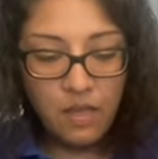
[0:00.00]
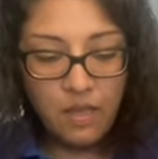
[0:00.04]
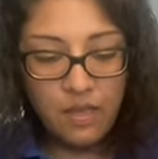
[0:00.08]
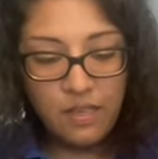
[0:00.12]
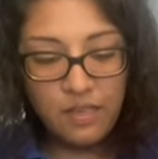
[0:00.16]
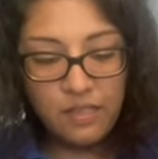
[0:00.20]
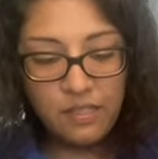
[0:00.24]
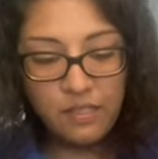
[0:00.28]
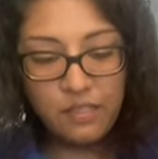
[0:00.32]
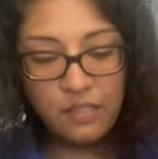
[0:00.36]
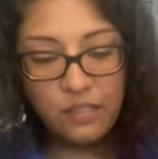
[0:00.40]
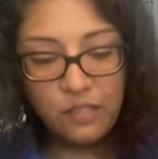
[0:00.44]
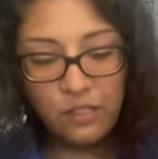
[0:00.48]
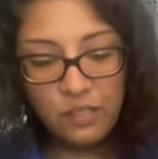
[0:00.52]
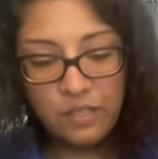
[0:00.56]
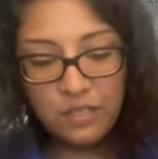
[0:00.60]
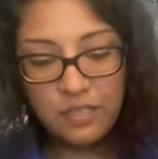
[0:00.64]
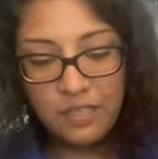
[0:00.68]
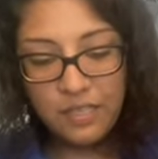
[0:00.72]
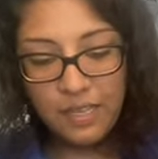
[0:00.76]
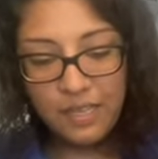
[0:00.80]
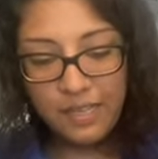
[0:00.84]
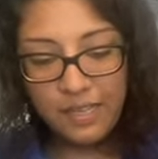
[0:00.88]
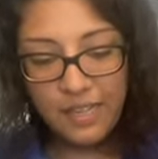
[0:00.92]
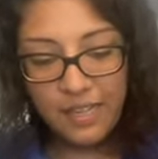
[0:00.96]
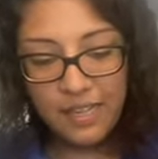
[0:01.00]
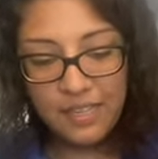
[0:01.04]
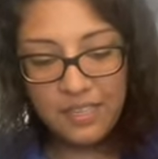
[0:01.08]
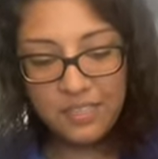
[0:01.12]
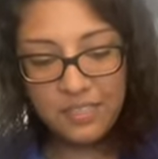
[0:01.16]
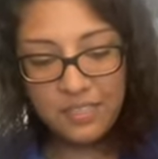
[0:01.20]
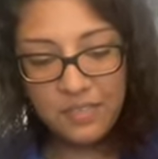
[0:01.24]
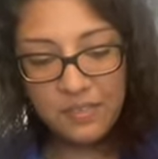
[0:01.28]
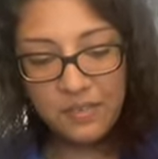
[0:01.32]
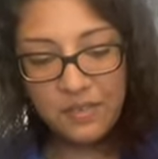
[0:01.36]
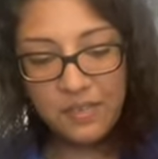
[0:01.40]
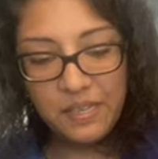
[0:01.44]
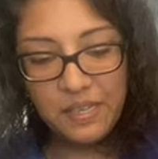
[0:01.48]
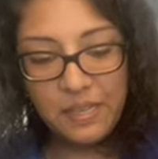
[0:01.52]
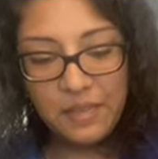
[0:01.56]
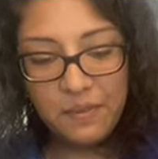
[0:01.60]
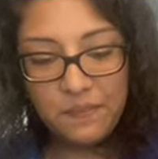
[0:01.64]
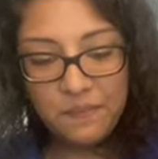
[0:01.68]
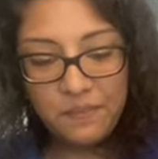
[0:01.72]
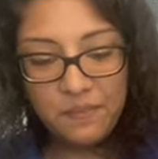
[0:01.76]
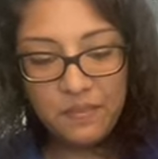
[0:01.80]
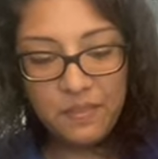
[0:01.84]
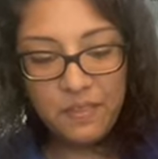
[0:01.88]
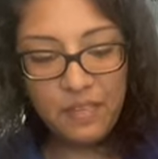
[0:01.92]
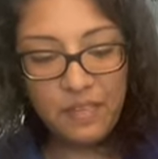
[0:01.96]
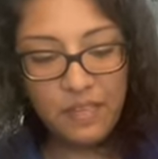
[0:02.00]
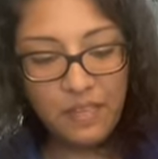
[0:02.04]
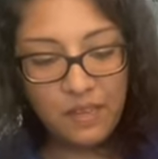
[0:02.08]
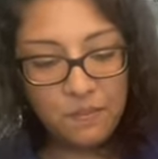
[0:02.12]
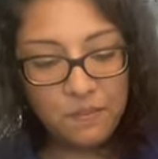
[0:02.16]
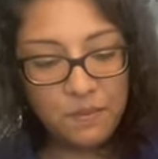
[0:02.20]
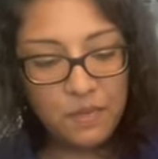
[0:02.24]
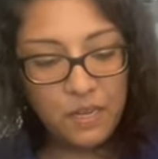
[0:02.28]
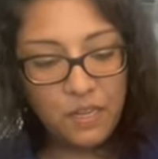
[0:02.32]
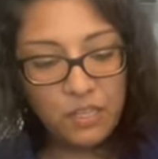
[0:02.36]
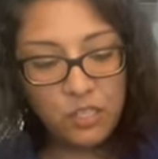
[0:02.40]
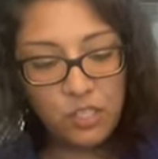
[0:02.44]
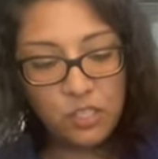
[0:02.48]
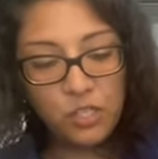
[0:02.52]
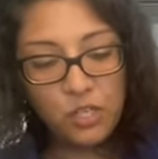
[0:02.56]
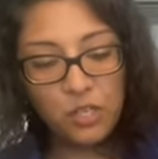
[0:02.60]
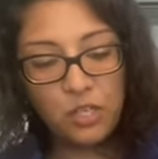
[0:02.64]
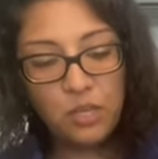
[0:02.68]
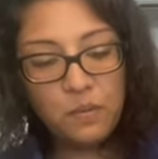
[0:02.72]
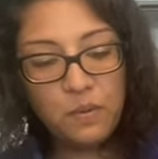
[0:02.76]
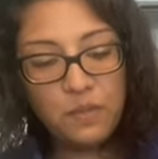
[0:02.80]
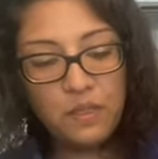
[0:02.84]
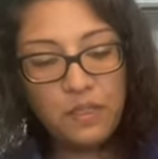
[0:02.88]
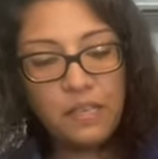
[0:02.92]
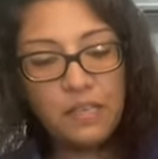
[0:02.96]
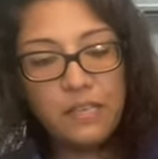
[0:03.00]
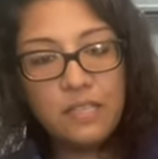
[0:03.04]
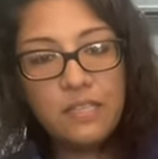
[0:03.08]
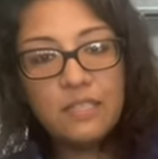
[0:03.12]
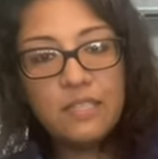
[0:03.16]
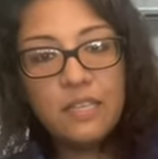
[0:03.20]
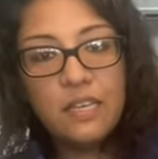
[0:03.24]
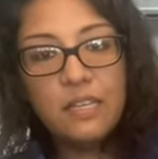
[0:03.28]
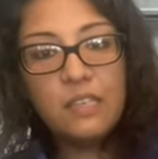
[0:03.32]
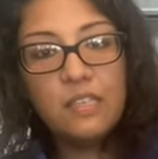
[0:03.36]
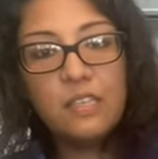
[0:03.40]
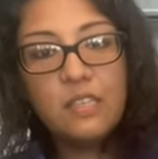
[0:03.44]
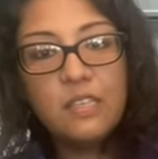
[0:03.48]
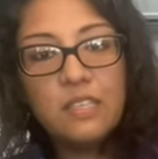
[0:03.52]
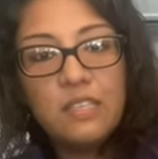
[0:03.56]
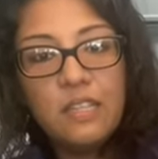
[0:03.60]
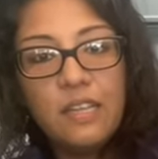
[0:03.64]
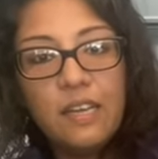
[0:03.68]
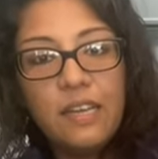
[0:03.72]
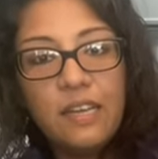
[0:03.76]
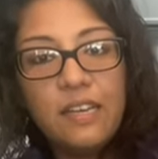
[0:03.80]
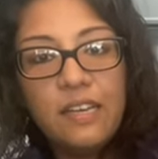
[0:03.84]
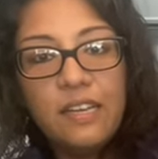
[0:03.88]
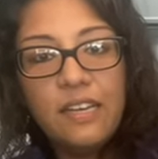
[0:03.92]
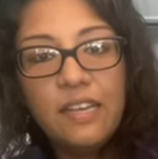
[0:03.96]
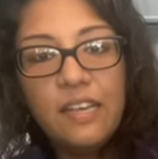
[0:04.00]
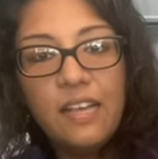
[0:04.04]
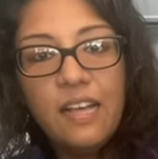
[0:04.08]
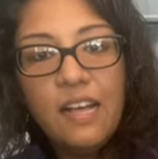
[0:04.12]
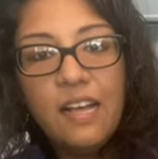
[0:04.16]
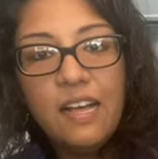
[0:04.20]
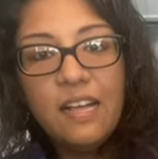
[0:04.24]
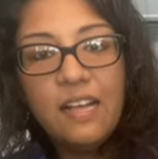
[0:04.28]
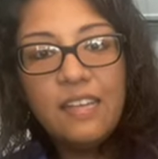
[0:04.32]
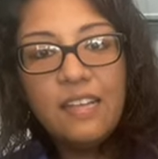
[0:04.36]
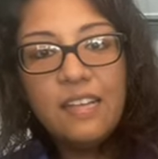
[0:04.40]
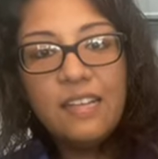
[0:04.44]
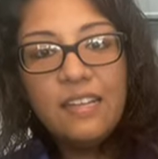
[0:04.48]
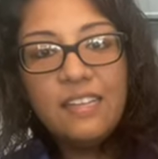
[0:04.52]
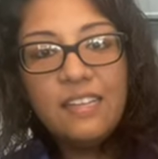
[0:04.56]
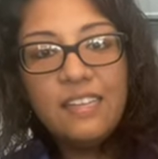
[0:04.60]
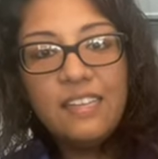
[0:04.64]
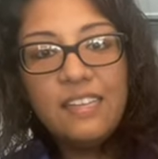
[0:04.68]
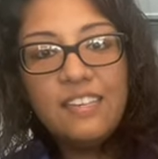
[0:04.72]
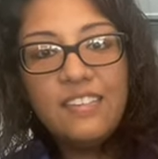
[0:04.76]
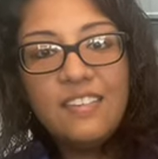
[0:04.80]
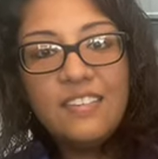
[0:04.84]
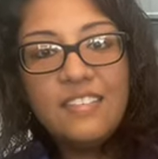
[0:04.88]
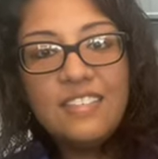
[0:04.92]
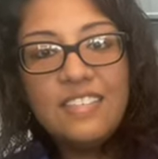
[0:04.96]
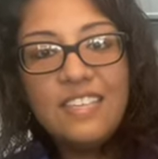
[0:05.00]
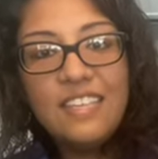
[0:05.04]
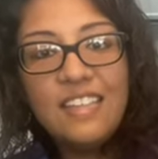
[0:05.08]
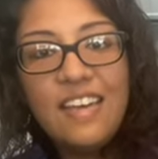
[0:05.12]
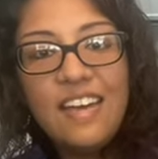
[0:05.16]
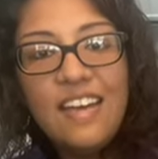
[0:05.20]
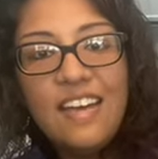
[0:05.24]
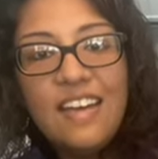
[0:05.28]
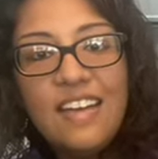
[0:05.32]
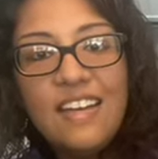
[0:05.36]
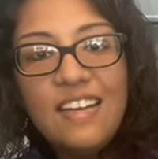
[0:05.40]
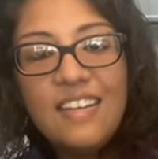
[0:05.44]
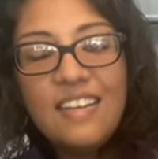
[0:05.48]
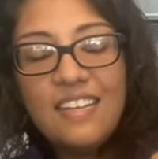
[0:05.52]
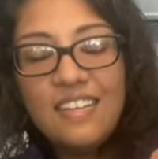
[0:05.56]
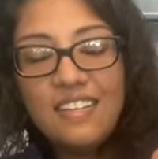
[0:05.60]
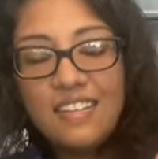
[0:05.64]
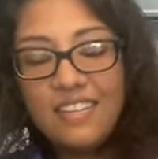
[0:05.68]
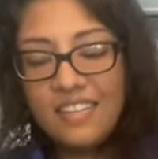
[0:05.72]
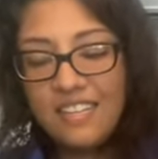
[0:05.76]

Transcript: It looks like ice cream. I'll show you what the inside looks like. Can you see that?